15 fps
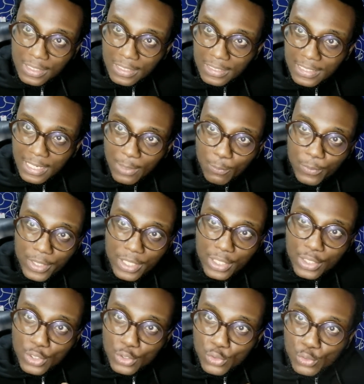That way
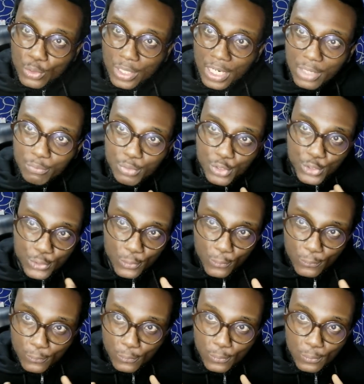you can
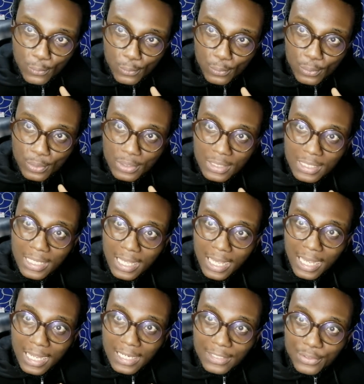reshuffle
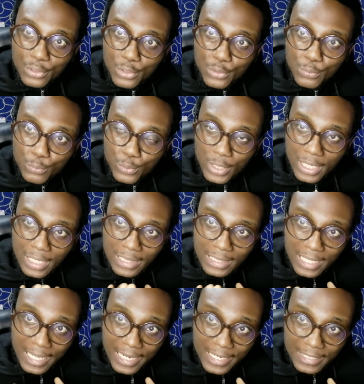and
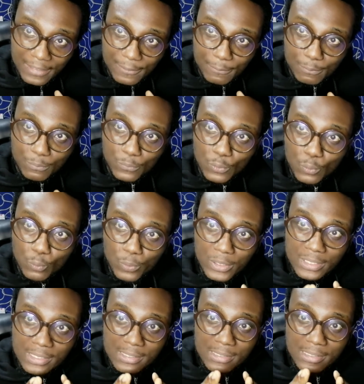realign
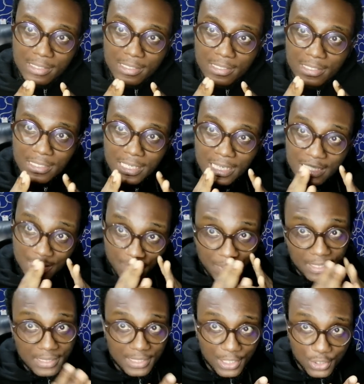with the
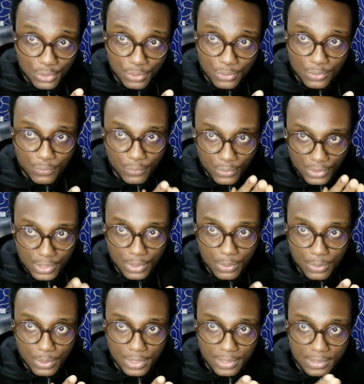expectations of your
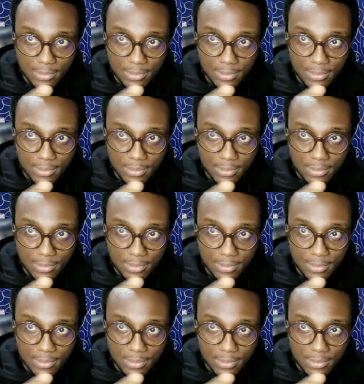stakeholders.